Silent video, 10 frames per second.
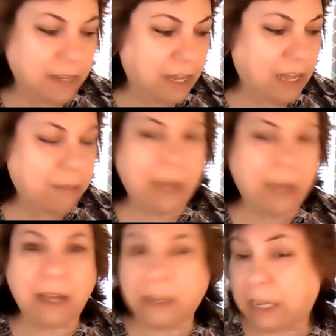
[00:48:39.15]
Um,
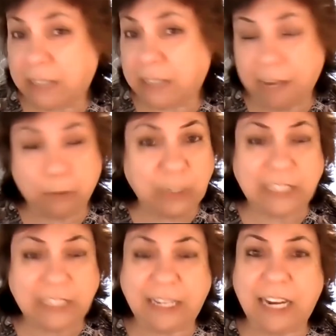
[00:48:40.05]
I say I'm a real
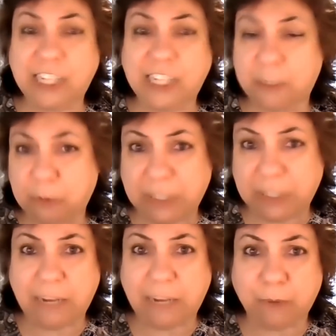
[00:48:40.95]
estate agent, I'm a real
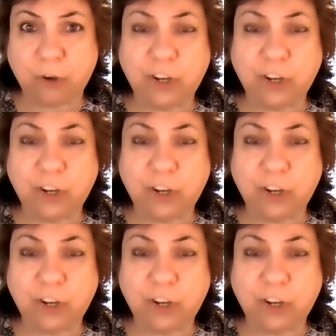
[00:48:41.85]
estate broker.